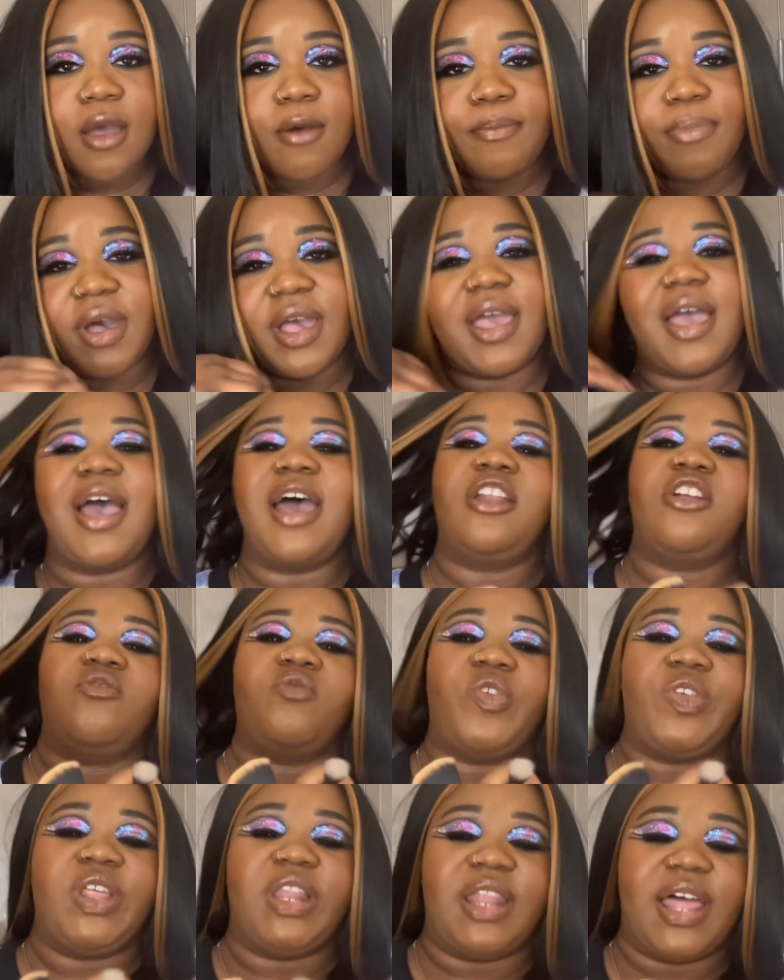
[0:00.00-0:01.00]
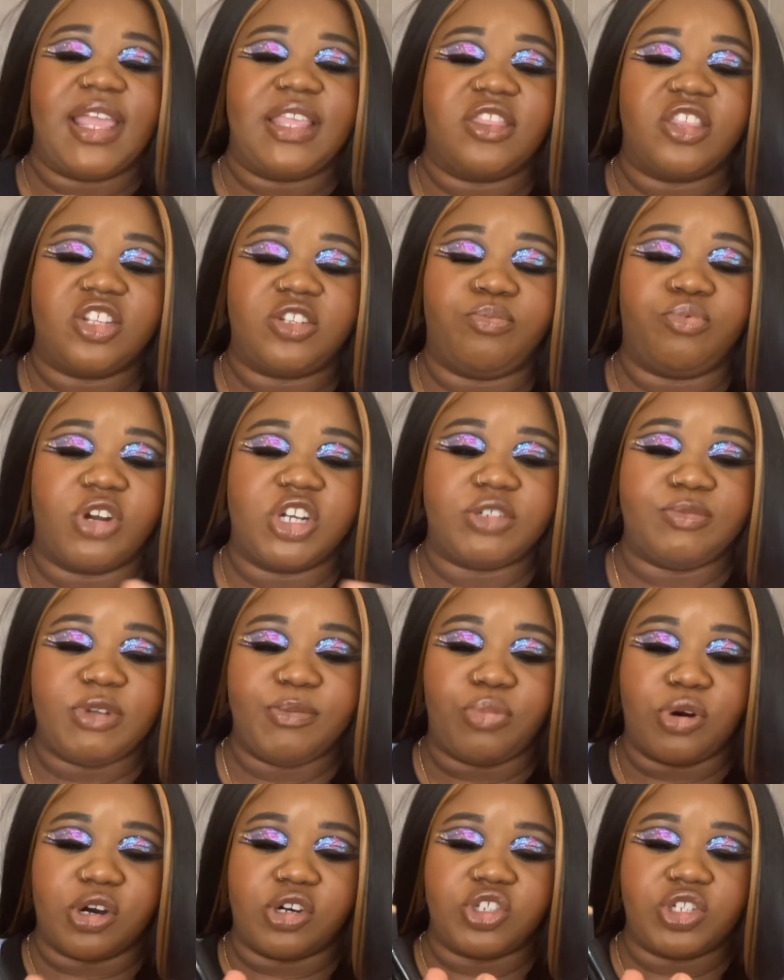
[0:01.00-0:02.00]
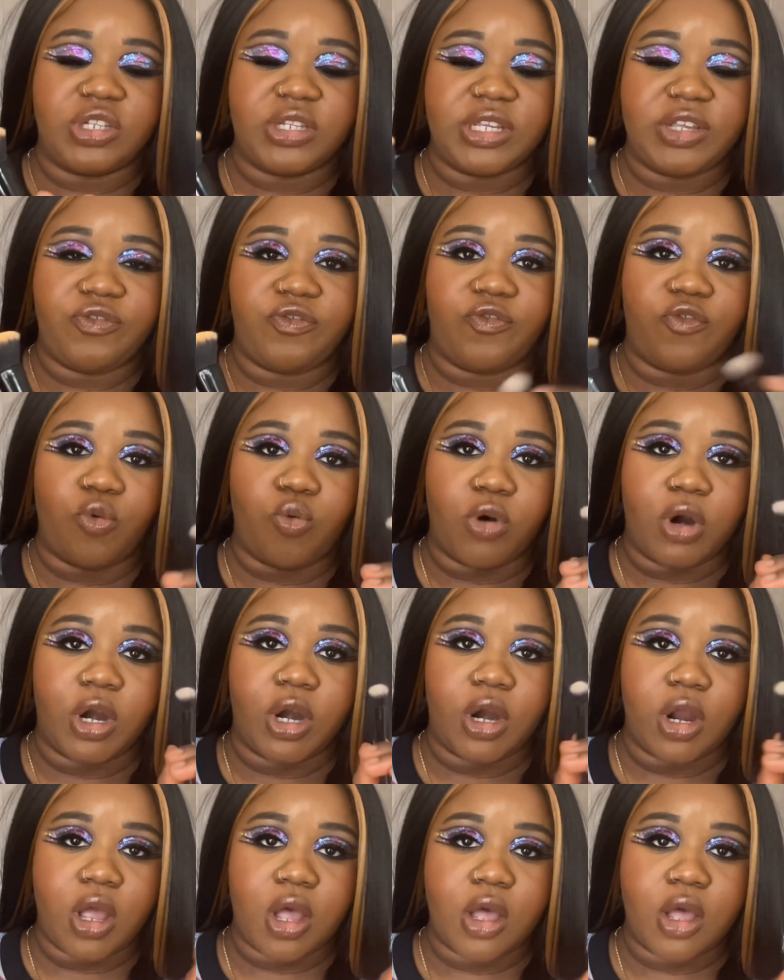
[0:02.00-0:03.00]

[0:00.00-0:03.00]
But I don't really like this brush, me personally, for